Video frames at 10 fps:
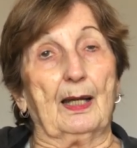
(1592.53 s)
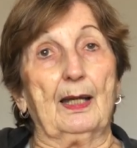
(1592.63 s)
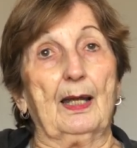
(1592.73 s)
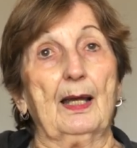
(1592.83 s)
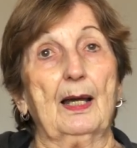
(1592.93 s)

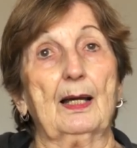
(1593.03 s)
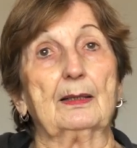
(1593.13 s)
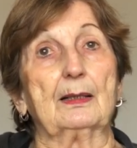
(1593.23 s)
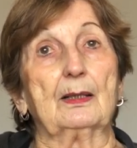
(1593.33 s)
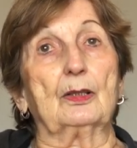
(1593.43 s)

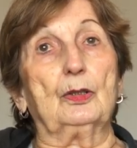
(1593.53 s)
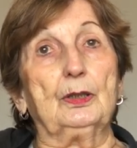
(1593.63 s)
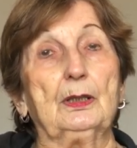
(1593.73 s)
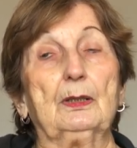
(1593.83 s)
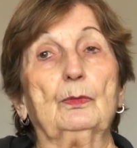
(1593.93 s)
and
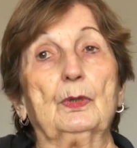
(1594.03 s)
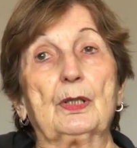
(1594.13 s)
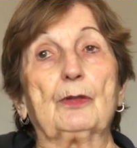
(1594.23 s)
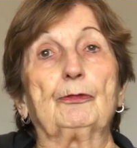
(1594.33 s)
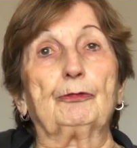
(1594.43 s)

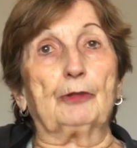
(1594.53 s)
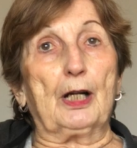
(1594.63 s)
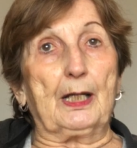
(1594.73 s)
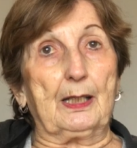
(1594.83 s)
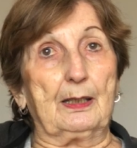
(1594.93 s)
was
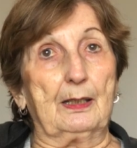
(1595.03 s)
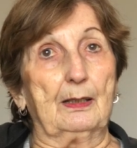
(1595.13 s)
afraid.